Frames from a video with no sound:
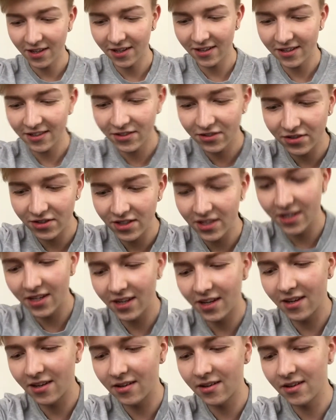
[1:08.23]

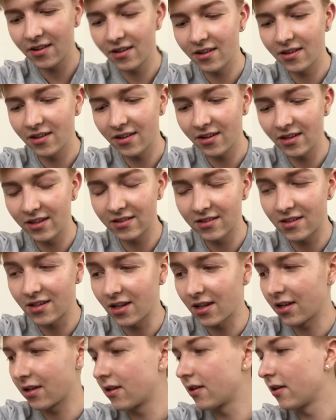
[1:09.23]
Actually, it's
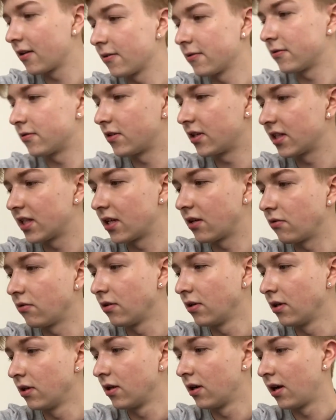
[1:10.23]
like right now
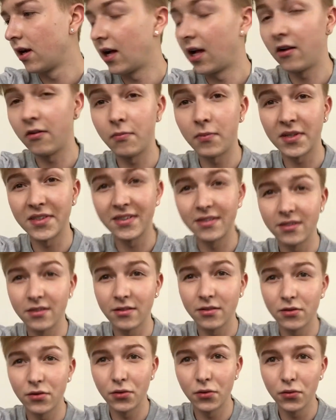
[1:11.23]

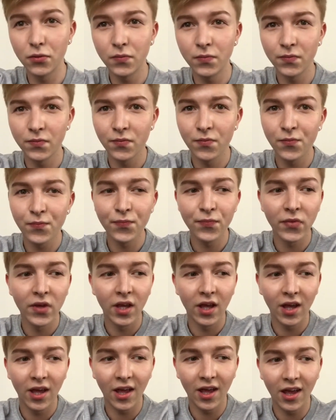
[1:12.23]
2:30,
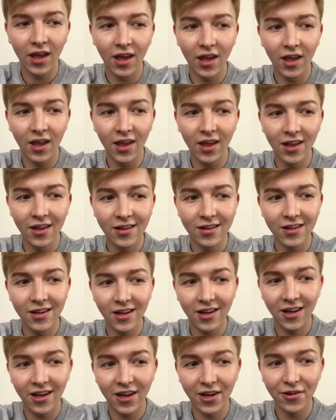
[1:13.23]
and
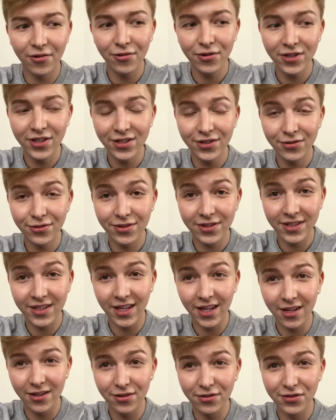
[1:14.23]
I wanted to
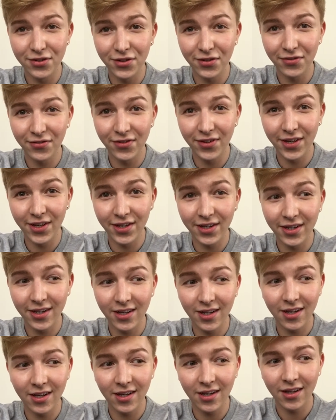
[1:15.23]
tell you something.
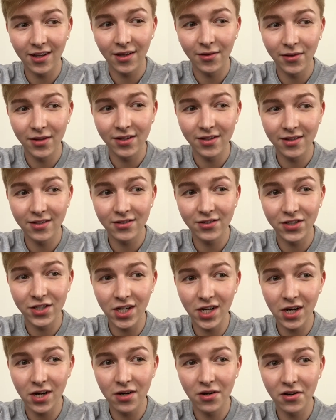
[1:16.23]
I mean,
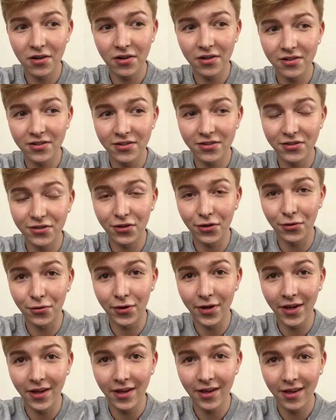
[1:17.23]
share
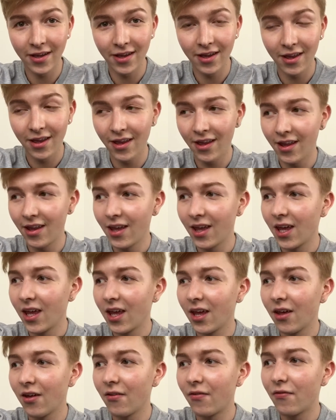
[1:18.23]
story
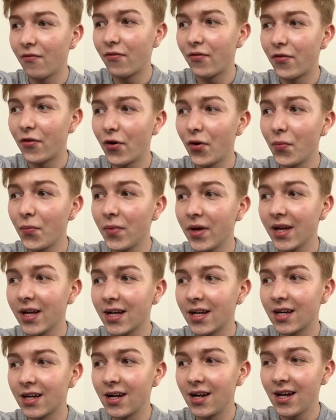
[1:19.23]
from my
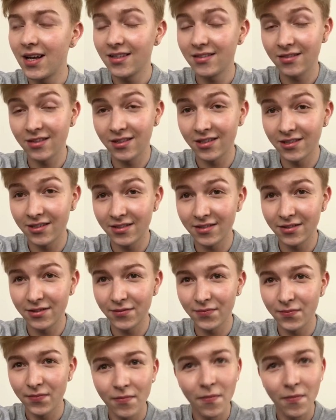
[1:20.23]
classes.